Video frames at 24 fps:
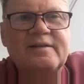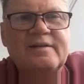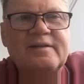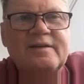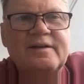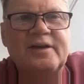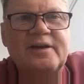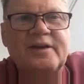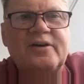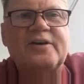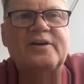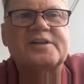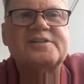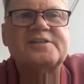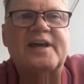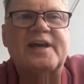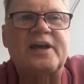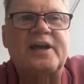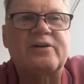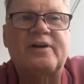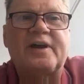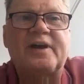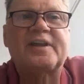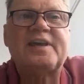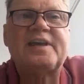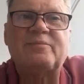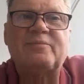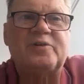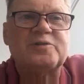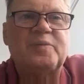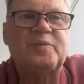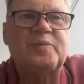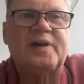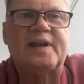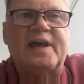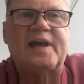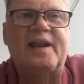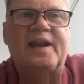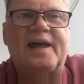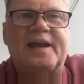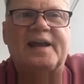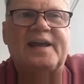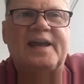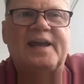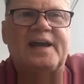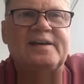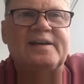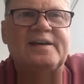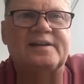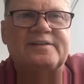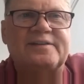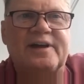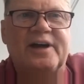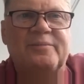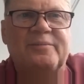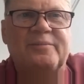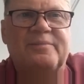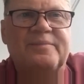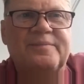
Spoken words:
You got to say, Great Keppel's been unlucky, hasn't it, Toad?